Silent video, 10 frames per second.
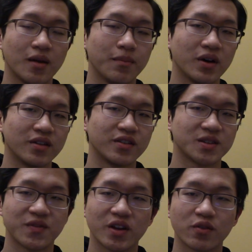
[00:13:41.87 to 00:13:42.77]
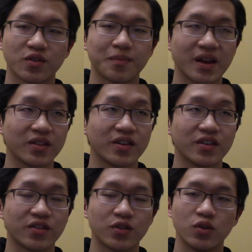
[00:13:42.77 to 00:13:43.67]
but this video was
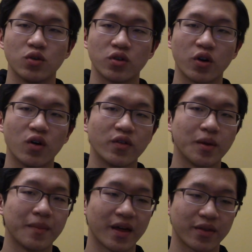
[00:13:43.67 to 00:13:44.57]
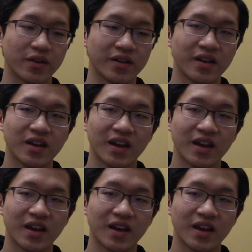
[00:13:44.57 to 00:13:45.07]
mainly to go over the method